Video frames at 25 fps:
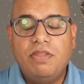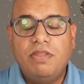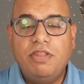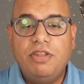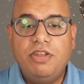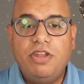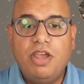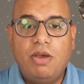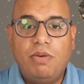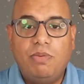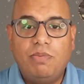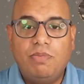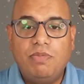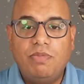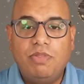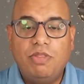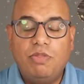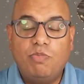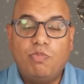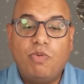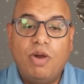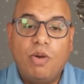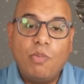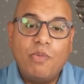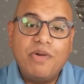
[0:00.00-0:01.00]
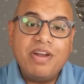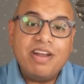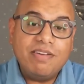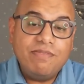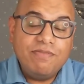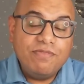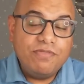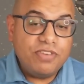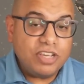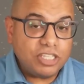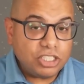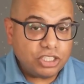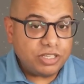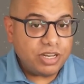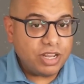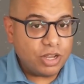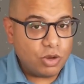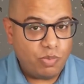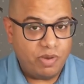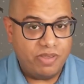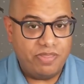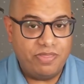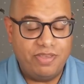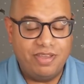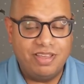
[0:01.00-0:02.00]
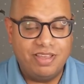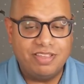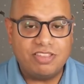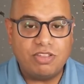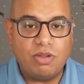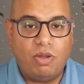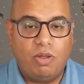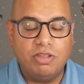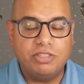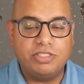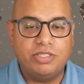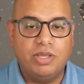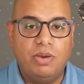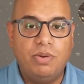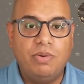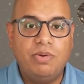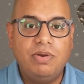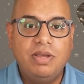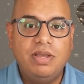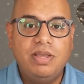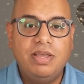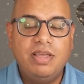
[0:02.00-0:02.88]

now what we're envisioning with this also